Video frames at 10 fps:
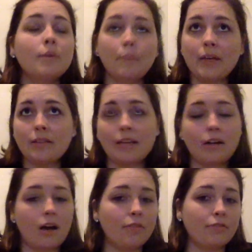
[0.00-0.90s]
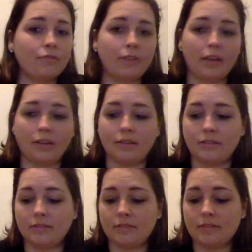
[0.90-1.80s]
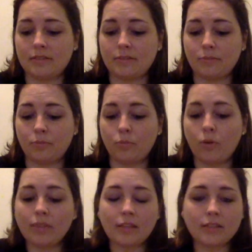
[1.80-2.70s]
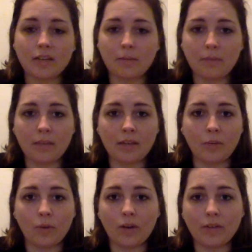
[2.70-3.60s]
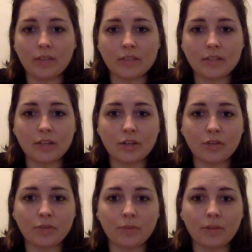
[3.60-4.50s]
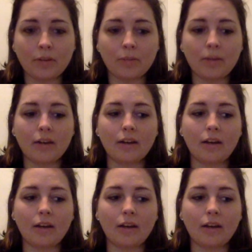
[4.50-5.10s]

being laid off and what that's going to mean and where everything's going to go from here, but